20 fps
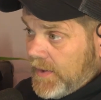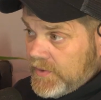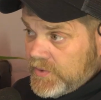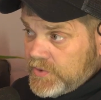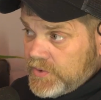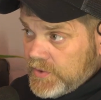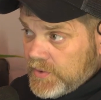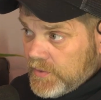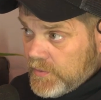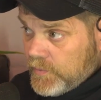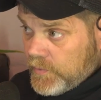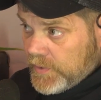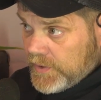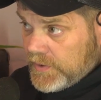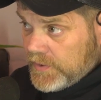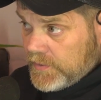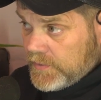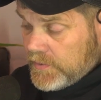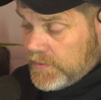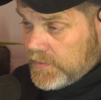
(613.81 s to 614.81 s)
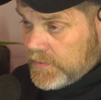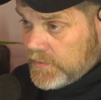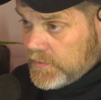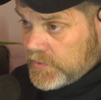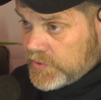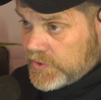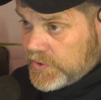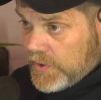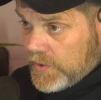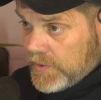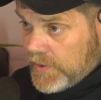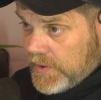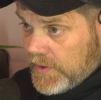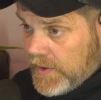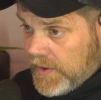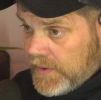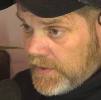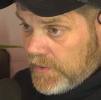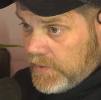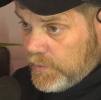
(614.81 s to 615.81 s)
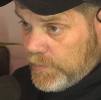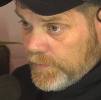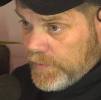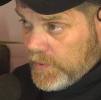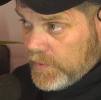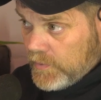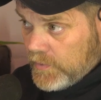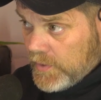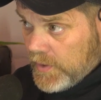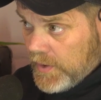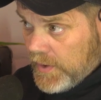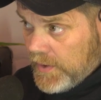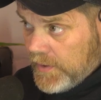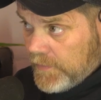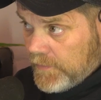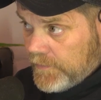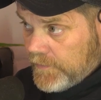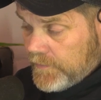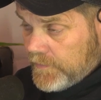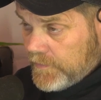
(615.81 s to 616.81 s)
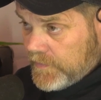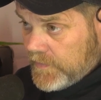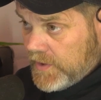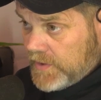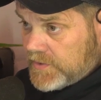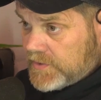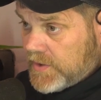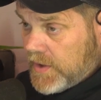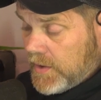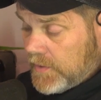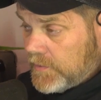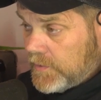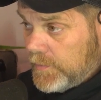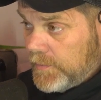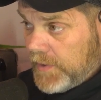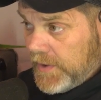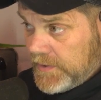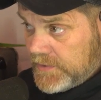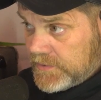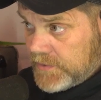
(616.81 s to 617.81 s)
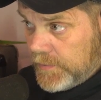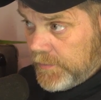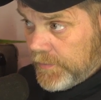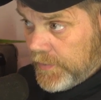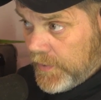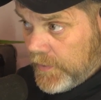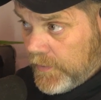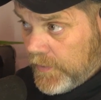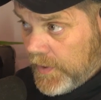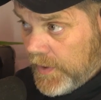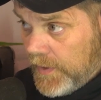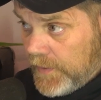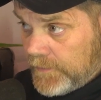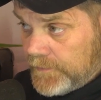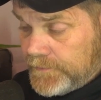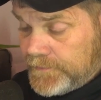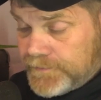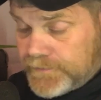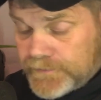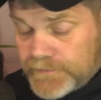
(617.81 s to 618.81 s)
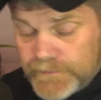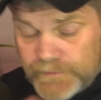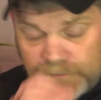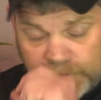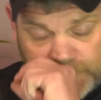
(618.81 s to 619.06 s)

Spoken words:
Last year, we started a new program that's called the Blessing Program.